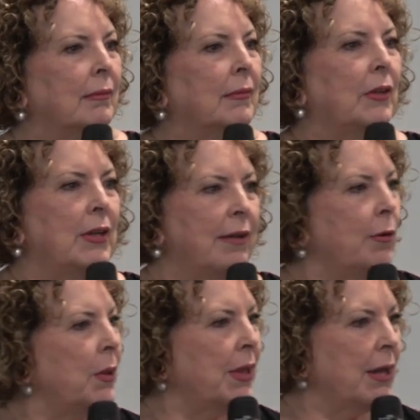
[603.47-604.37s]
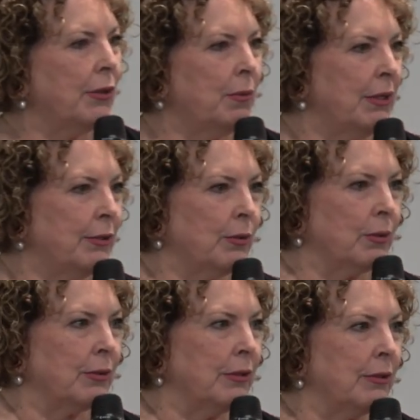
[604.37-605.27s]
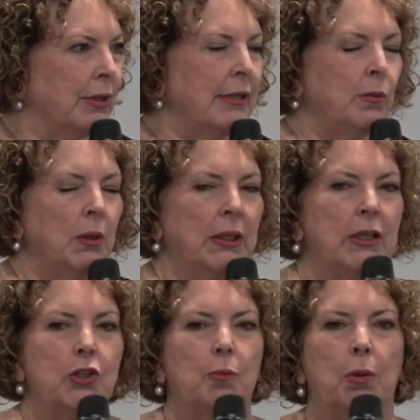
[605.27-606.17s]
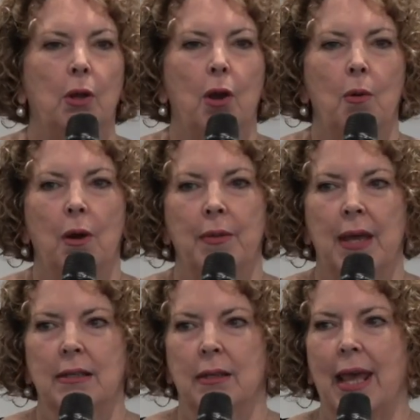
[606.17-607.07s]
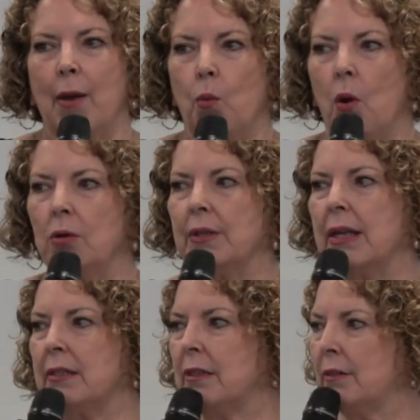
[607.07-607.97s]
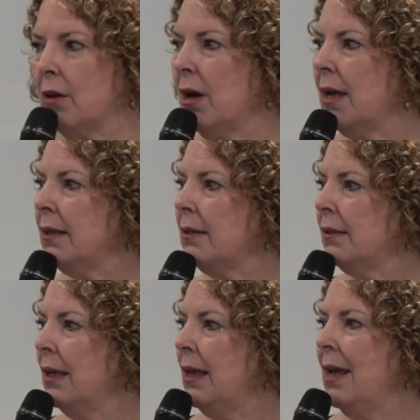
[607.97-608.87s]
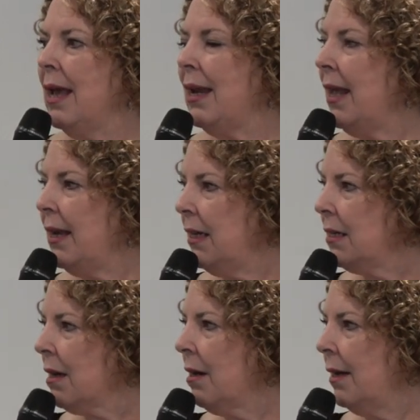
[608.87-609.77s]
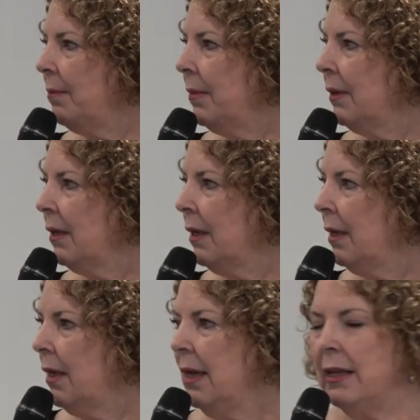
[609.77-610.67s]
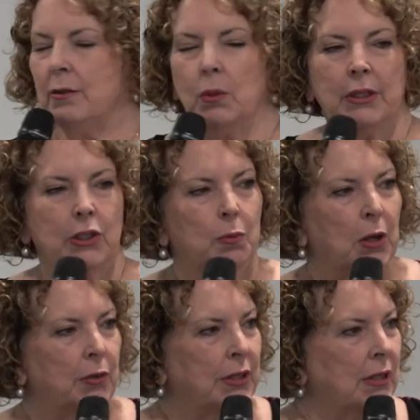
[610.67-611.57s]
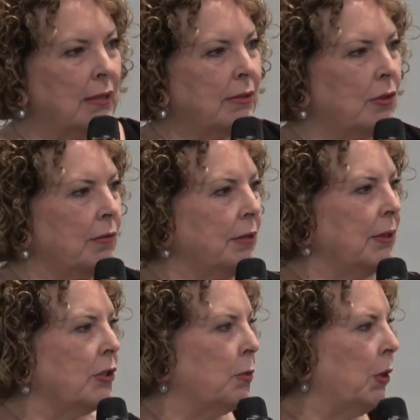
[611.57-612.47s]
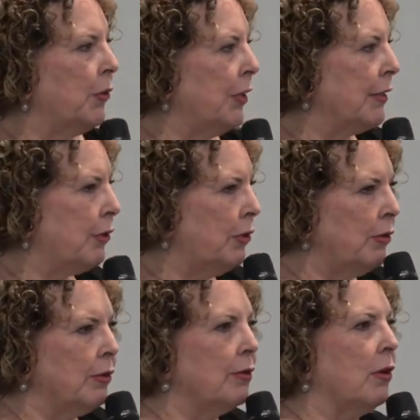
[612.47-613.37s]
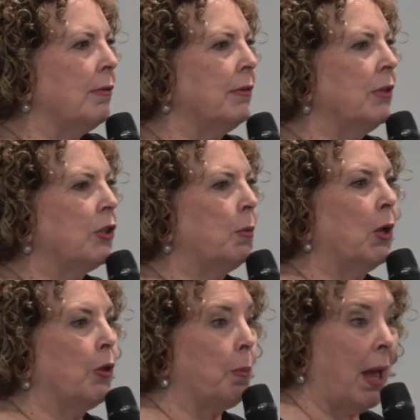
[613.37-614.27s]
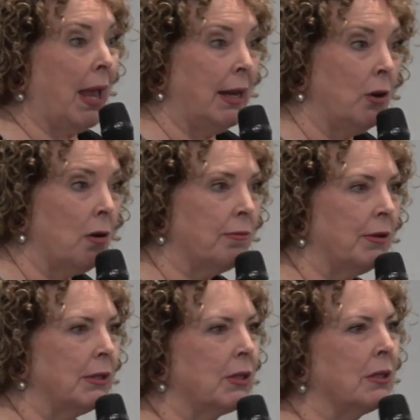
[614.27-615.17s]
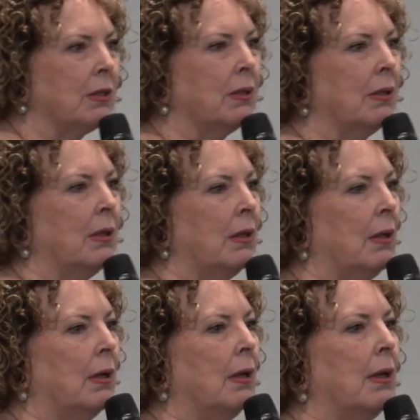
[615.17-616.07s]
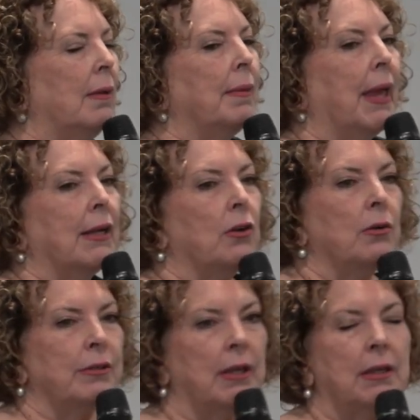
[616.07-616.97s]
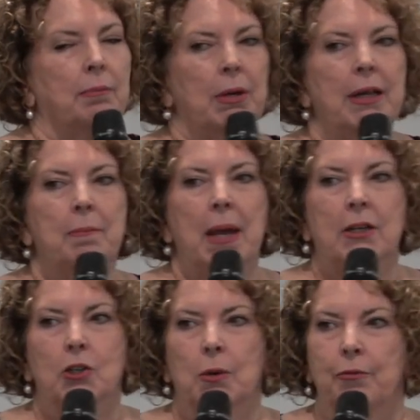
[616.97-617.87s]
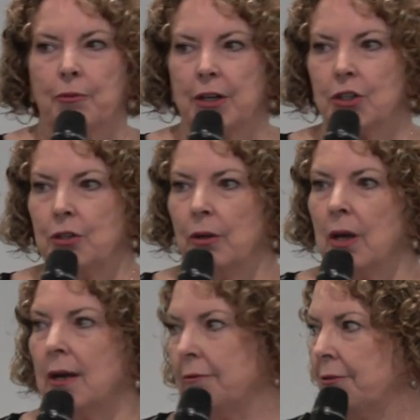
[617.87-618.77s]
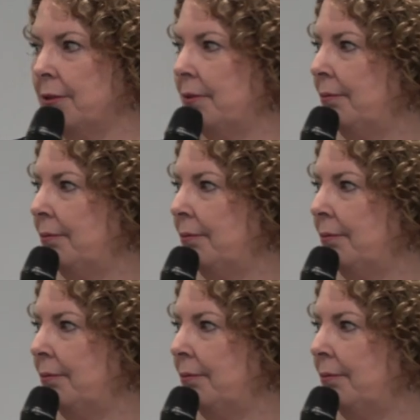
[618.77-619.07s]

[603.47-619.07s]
You're never without the resources. He's willing to blow on that want, that desire at any time. He's willing to blow the dust off it, to blow the excuses off it, to blow the pain off it, and bring it back to a fresh new life.